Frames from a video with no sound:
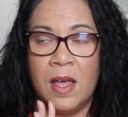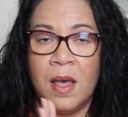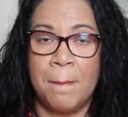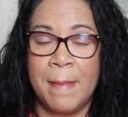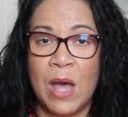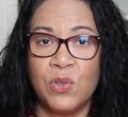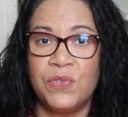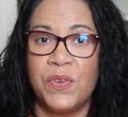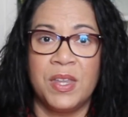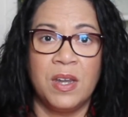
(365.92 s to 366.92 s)
amount
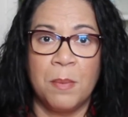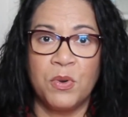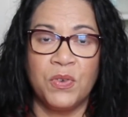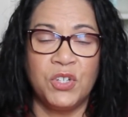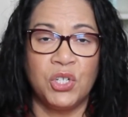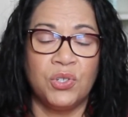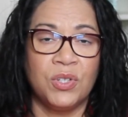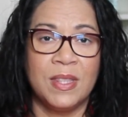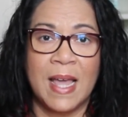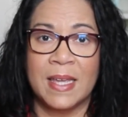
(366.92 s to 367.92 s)
for the number of
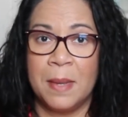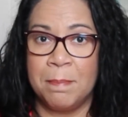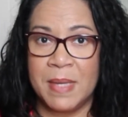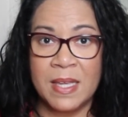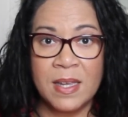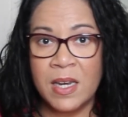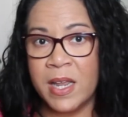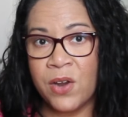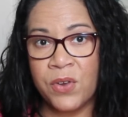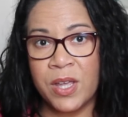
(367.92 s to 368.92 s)
children that can be in
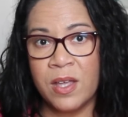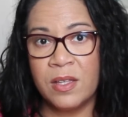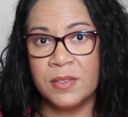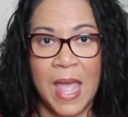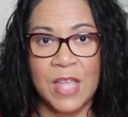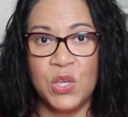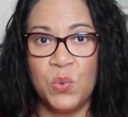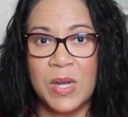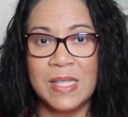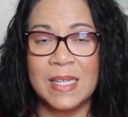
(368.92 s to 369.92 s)
an area, and you
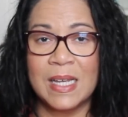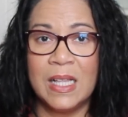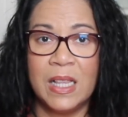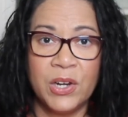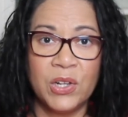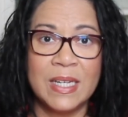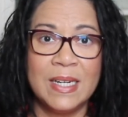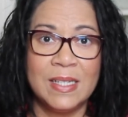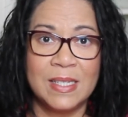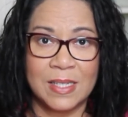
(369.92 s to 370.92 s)
want to clearly
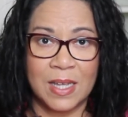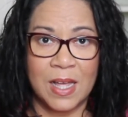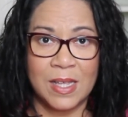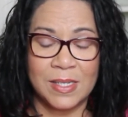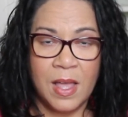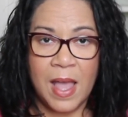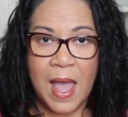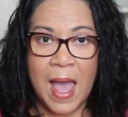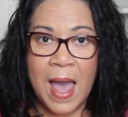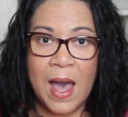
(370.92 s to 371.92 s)
discuss
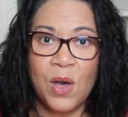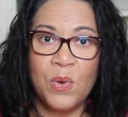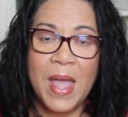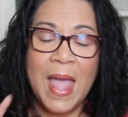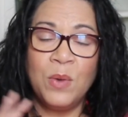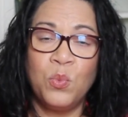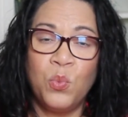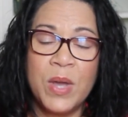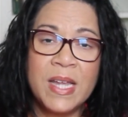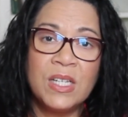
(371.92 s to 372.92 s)
how and
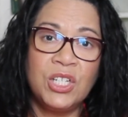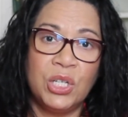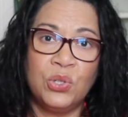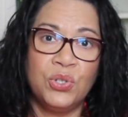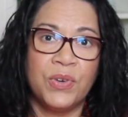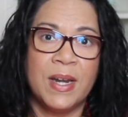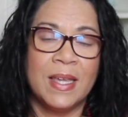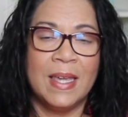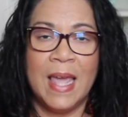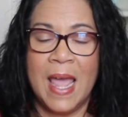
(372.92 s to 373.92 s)
when children
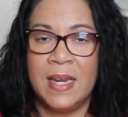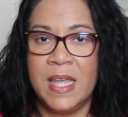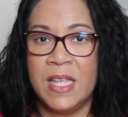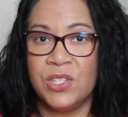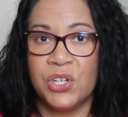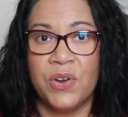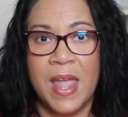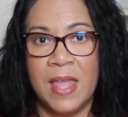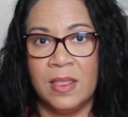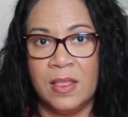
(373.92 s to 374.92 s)
can enter
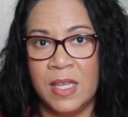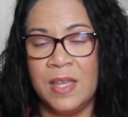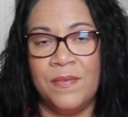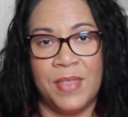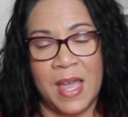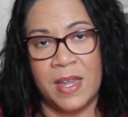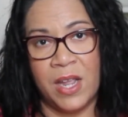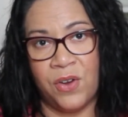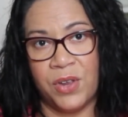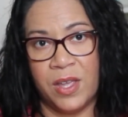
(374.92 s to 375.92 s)
and leave
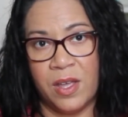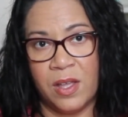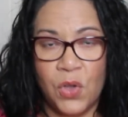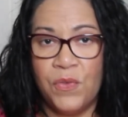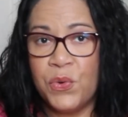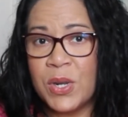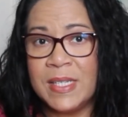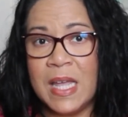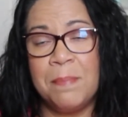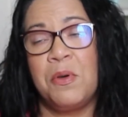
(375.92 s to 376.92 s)
that area. For
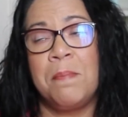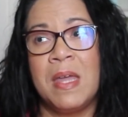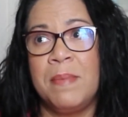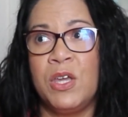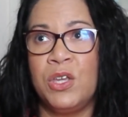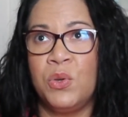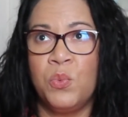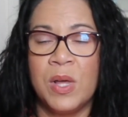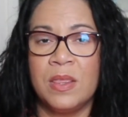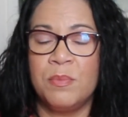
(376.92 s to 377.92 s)
example, maybe you
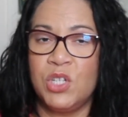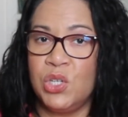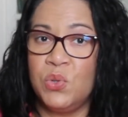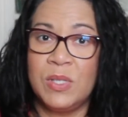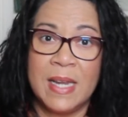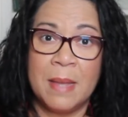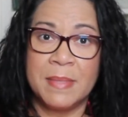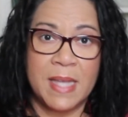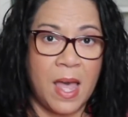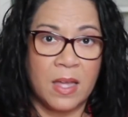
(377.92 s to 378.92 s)
want them to use name
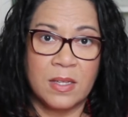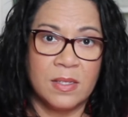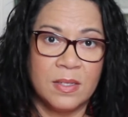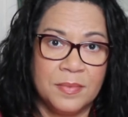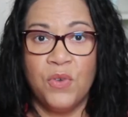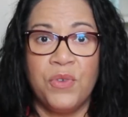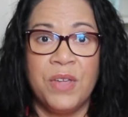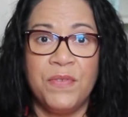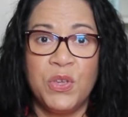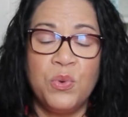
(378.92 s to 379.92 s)
tags.
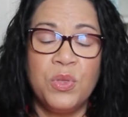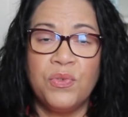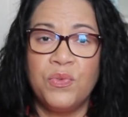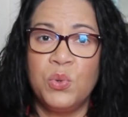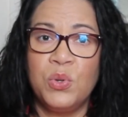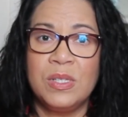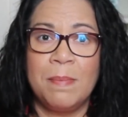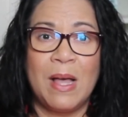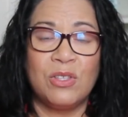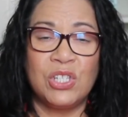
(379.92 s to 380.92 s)
Review the rules
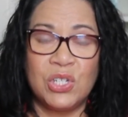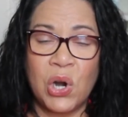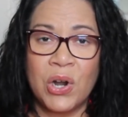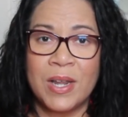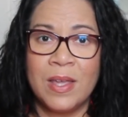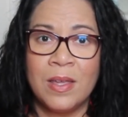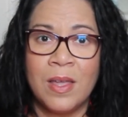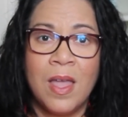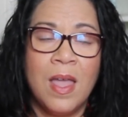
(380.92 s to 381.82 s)
about starting